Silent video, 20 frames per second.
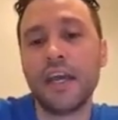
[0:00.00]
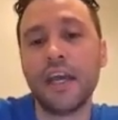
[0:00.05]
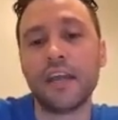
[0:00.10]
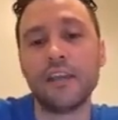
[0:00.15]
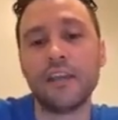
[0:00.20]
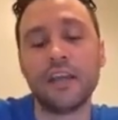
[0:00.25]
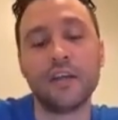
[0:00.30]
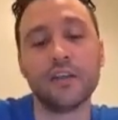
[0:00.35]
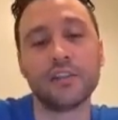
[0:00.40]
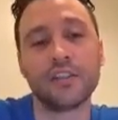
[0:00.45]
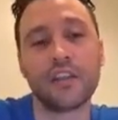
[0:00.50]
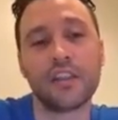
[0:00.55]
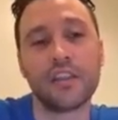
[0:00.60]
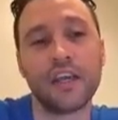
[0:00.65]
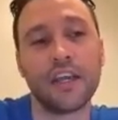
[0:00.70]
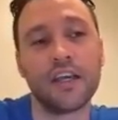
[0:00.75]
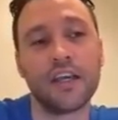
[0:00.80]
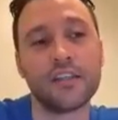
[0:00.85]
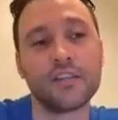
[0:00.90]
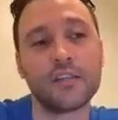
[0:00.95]
And here's the
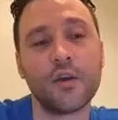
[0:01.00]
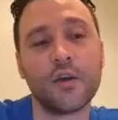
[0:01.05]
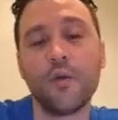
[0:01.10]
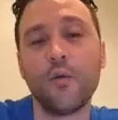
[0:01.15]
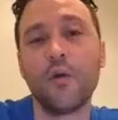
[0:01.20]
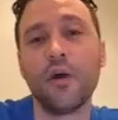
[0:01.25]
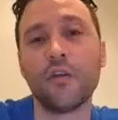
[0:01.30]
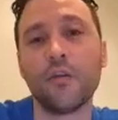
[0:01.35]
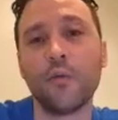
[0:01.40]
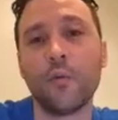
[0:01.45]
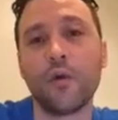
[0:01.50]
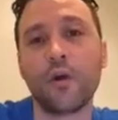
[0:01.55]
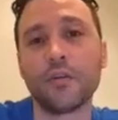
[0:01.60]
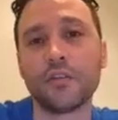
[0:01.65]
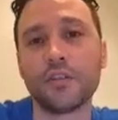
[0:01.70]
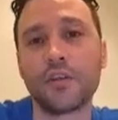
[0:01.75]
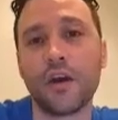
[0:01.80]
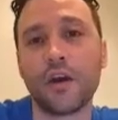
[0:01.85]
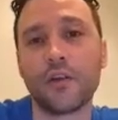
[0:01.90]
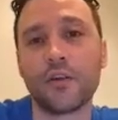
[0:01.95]
thing is, well, the
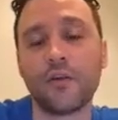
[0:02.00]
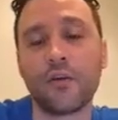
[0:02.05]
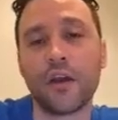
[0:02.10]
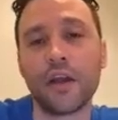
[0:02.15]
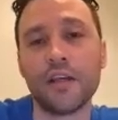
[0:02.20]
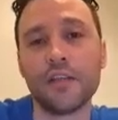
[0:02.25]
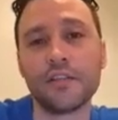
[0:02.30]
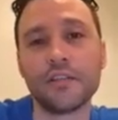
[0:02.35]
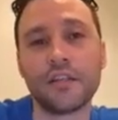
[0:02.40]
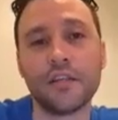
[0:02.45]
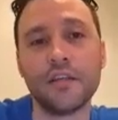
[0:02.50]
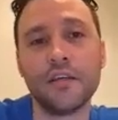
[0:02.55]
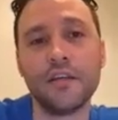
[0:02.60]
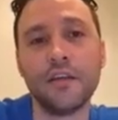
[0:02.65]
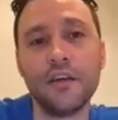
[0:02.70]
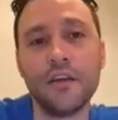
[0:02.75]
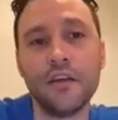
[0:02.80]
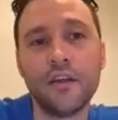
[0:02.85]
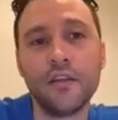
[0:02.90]
world's gone crazy.